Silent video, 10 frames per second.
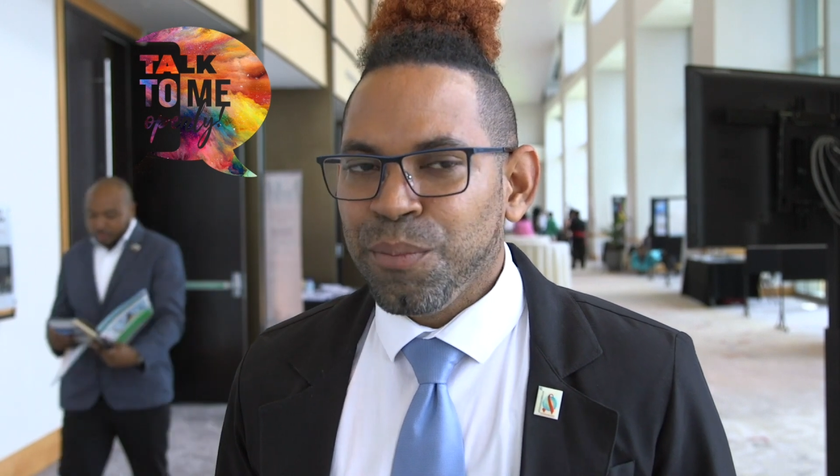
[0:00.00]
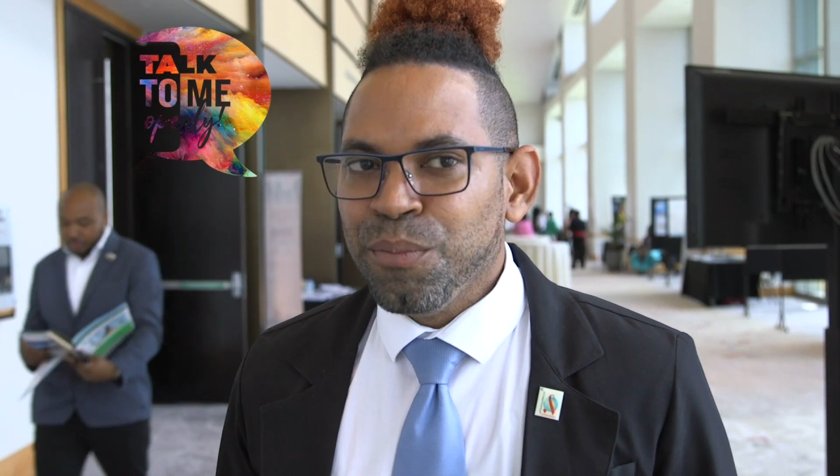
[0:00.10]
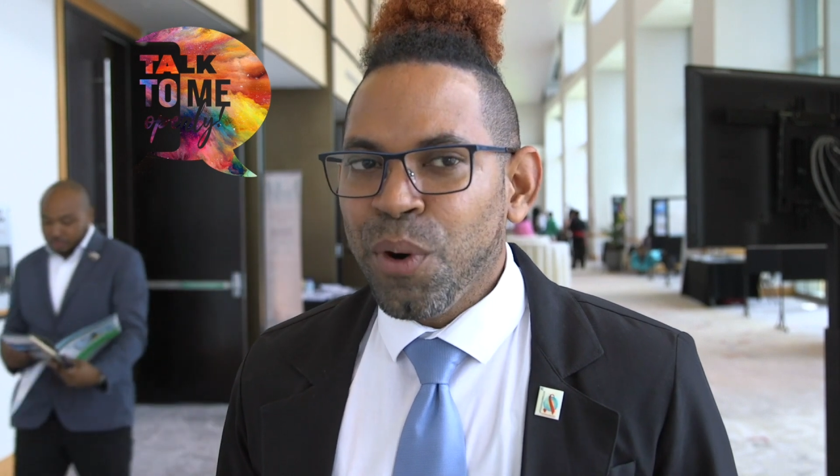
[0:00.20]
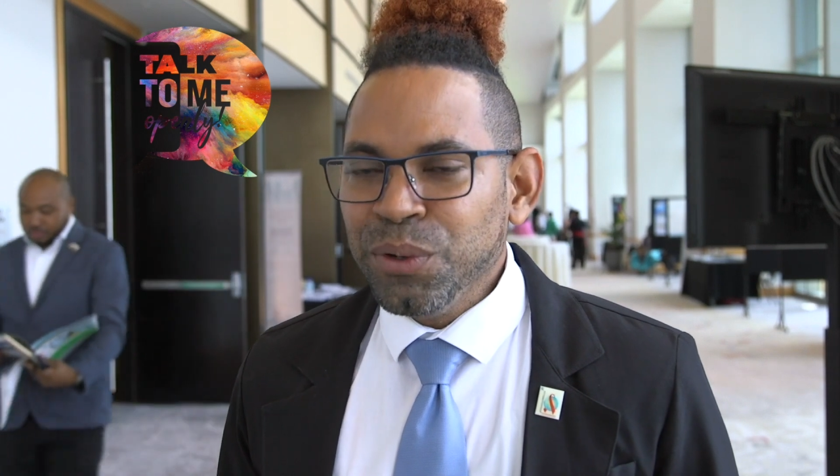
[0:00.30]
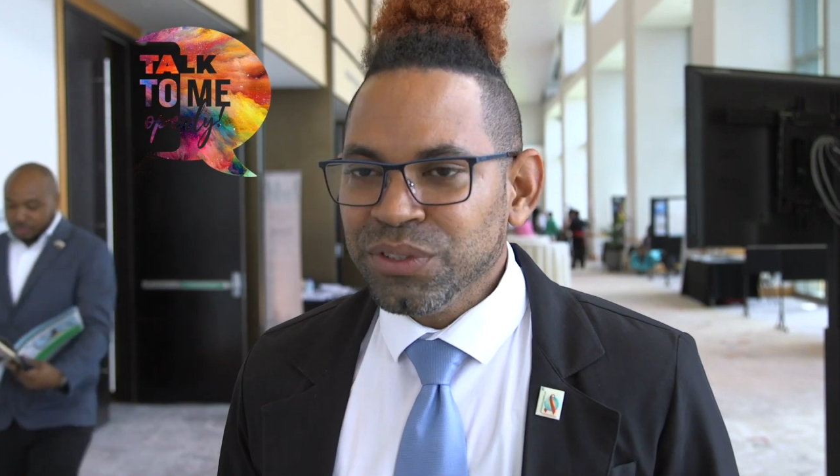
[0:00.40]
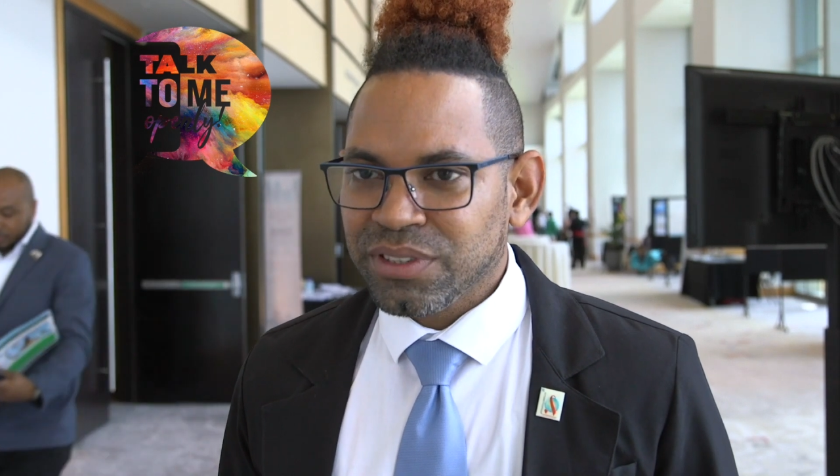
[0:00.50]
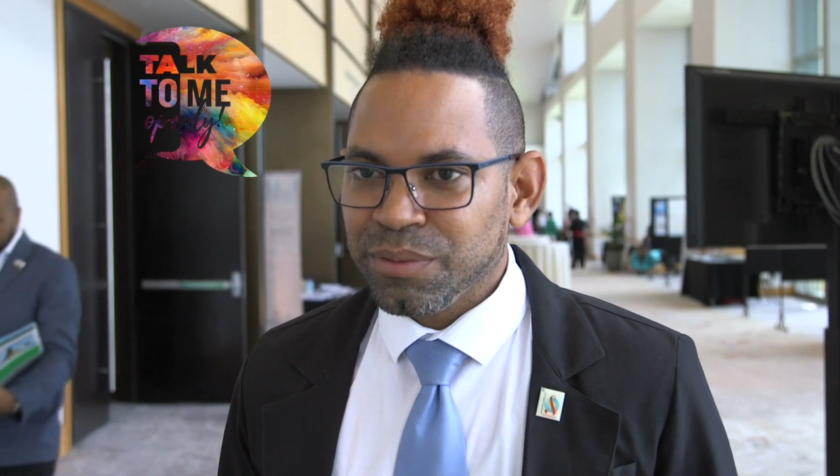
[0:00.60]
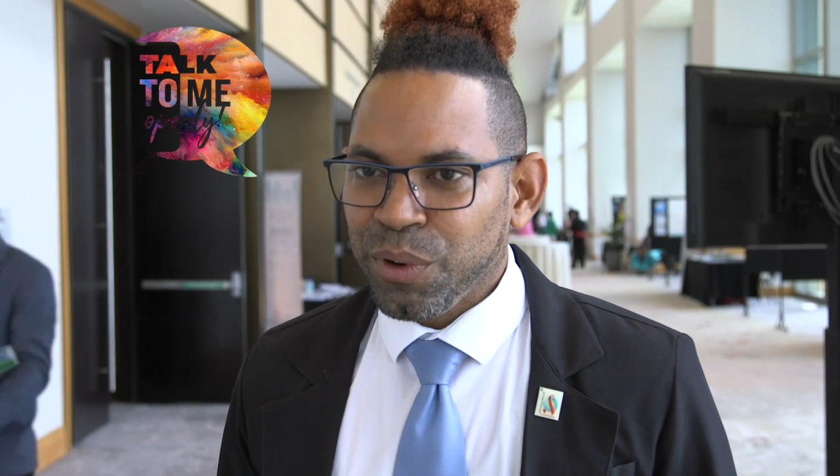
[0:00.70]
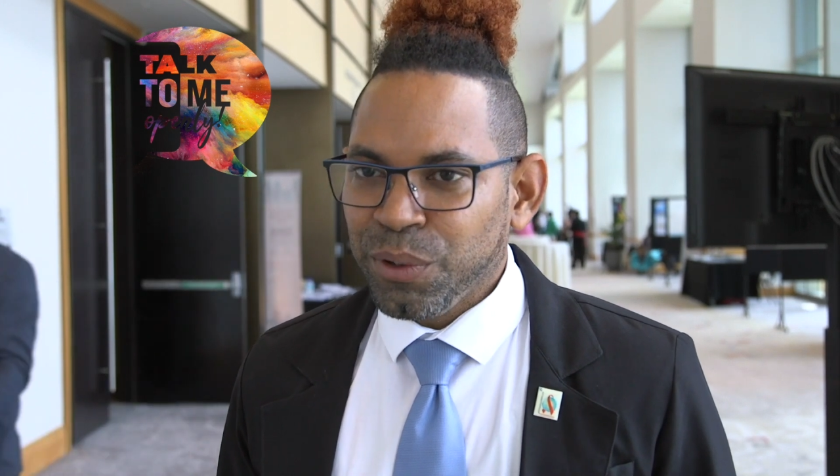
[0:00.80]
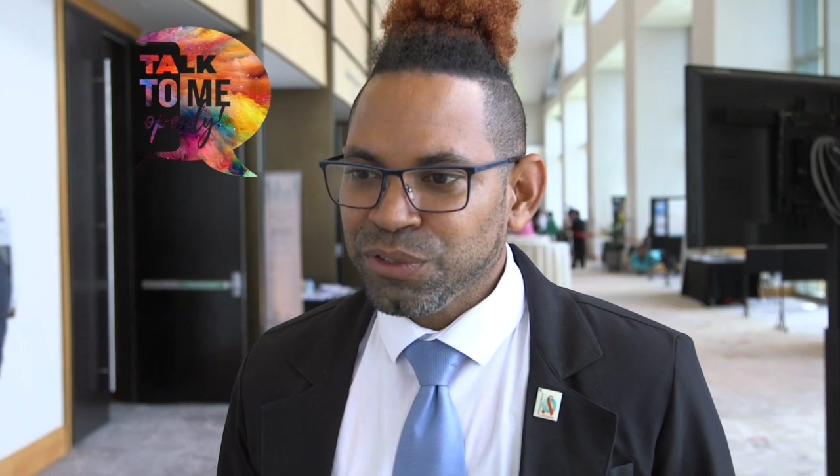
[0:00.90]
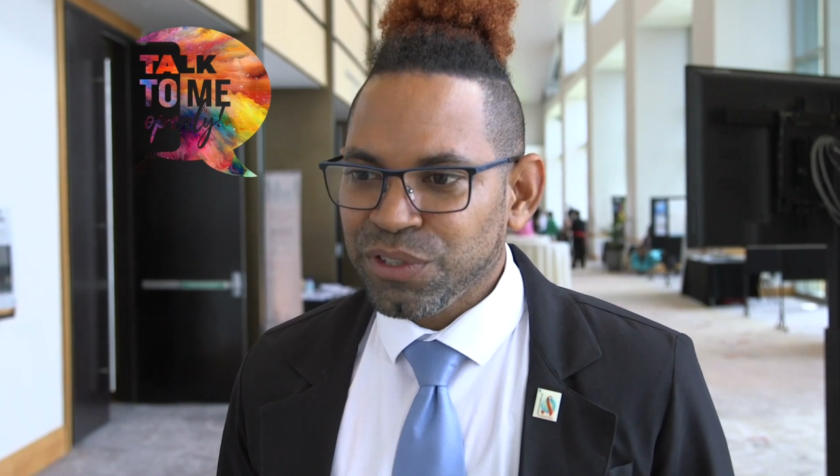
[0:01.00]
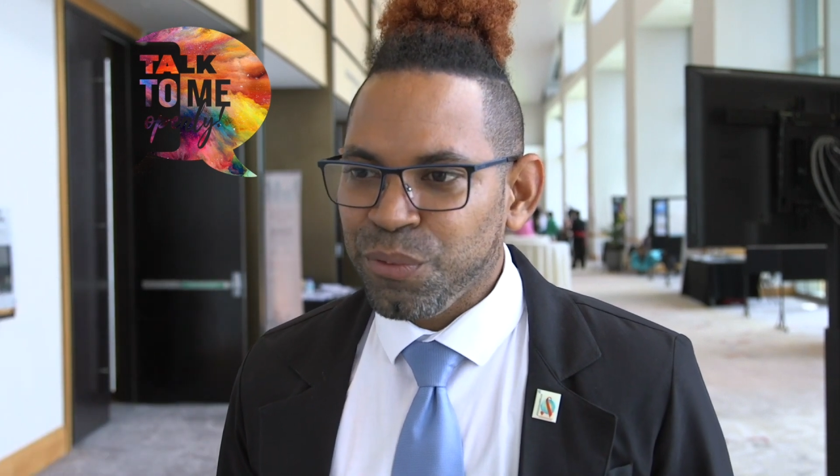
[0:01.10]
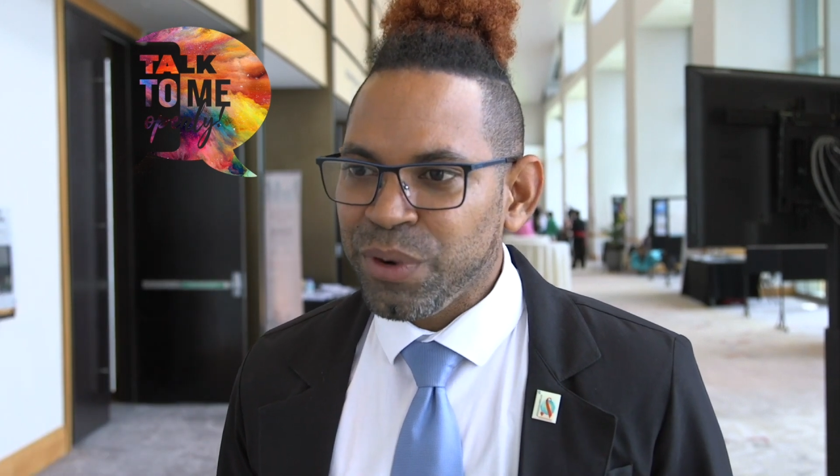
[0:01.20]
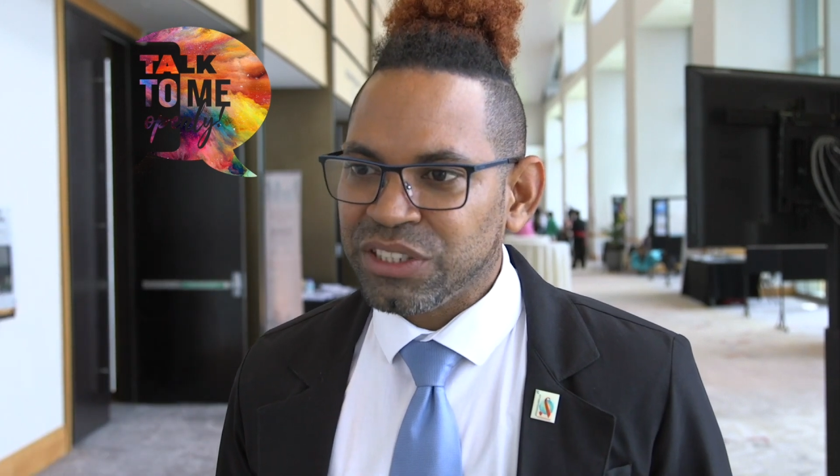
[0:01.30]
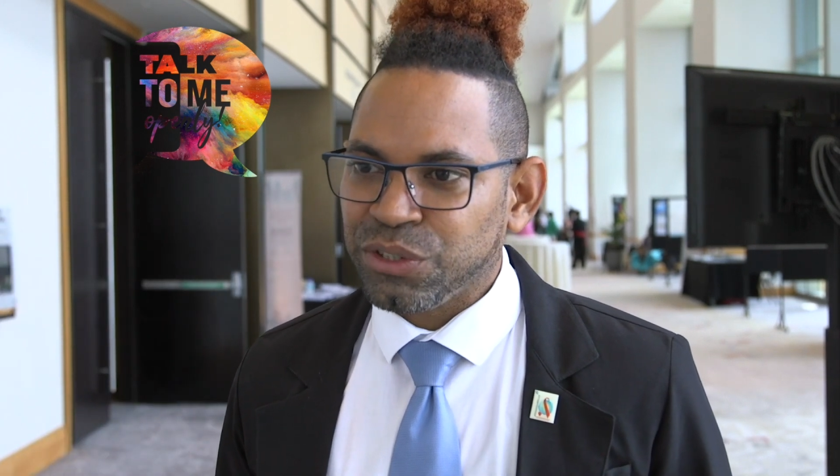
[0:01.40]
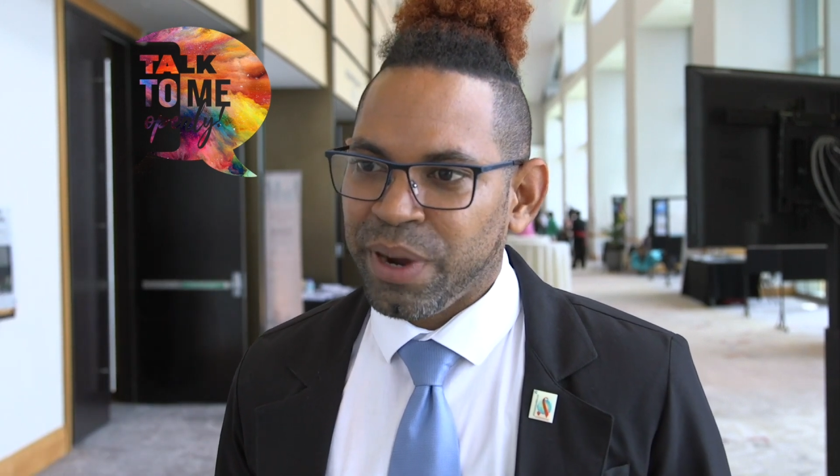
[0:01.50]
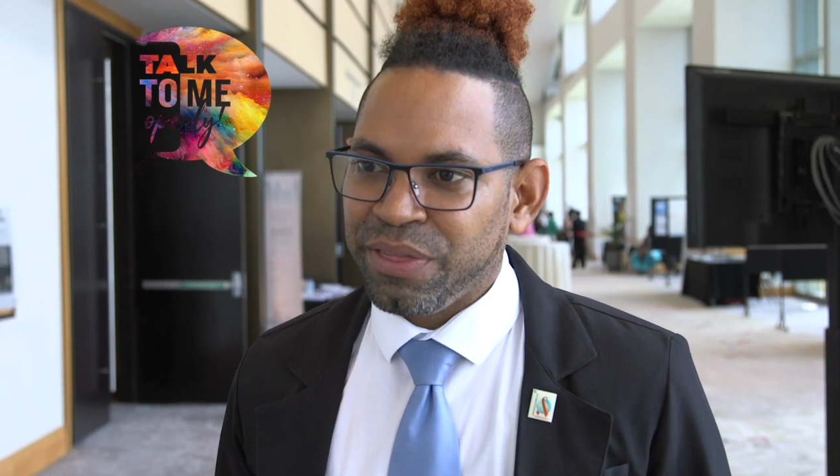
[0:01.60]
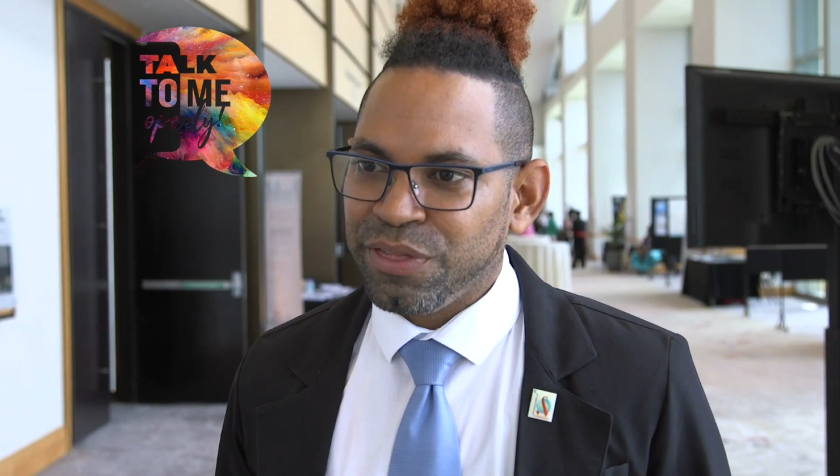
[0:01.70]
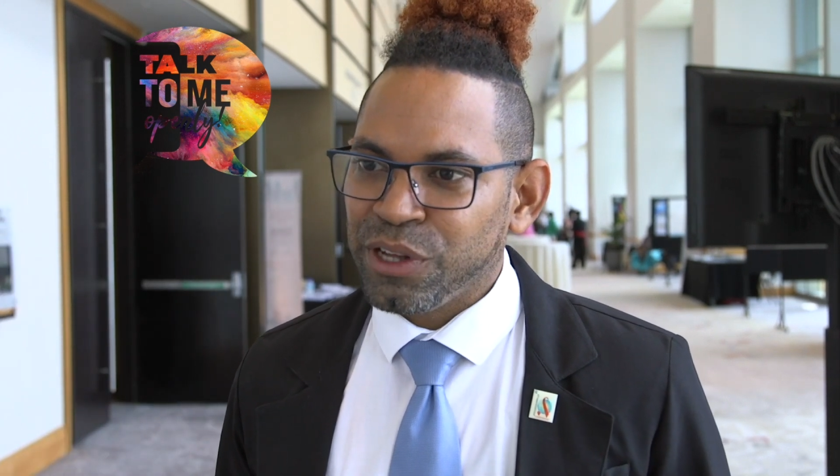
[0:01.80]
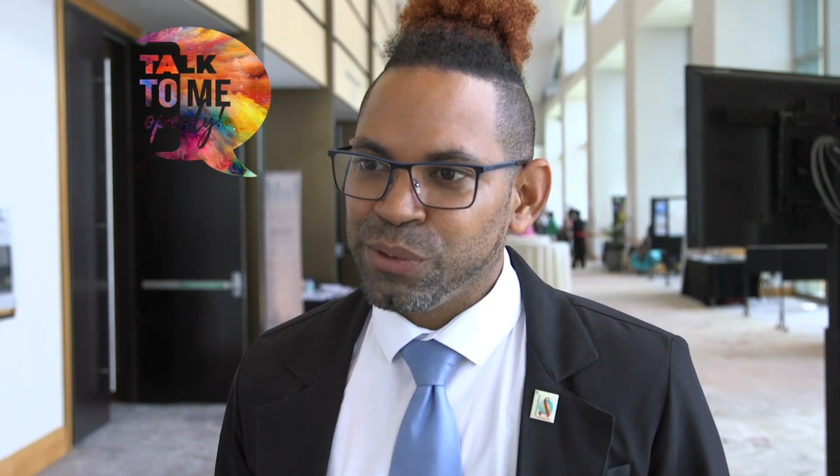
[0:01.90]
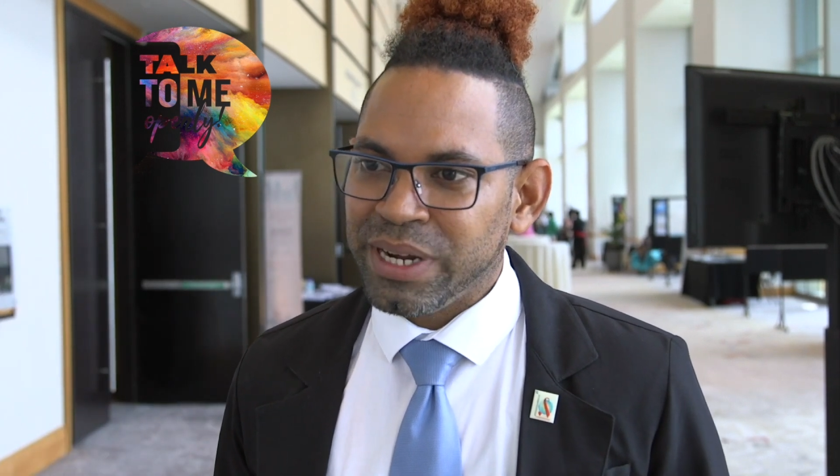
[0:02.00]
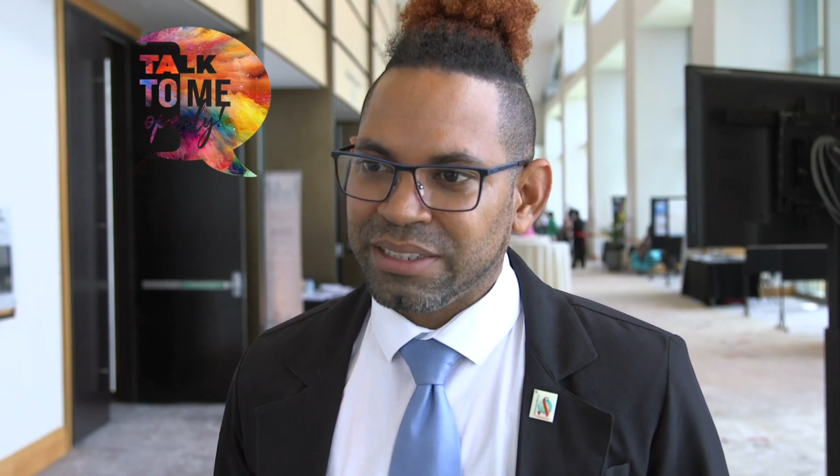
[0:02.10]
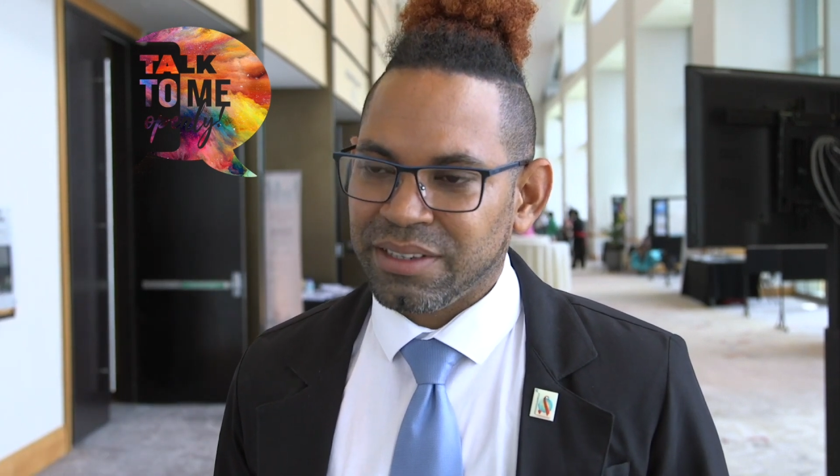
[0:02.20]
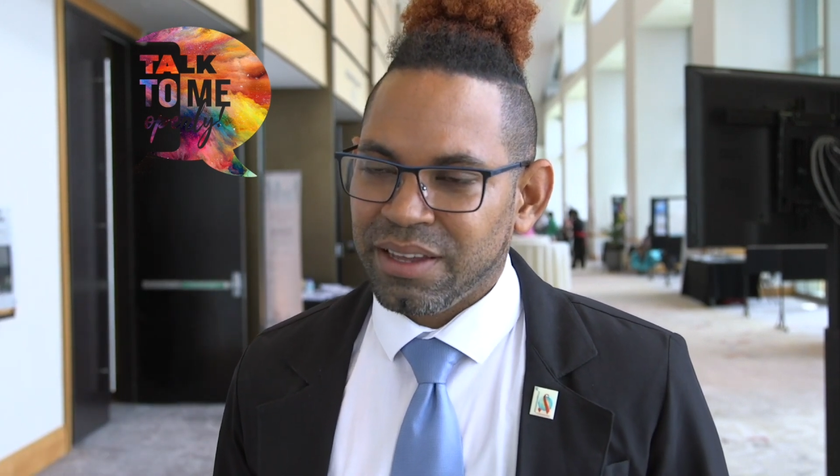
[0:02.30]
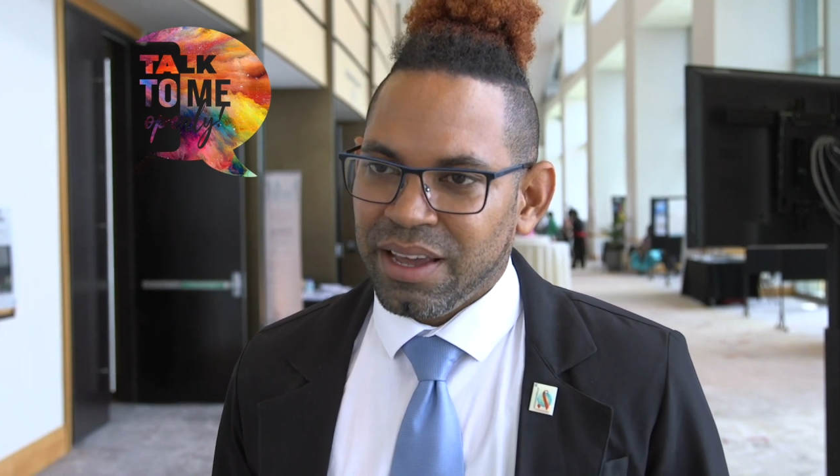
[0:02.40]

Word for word: most, most of which went through it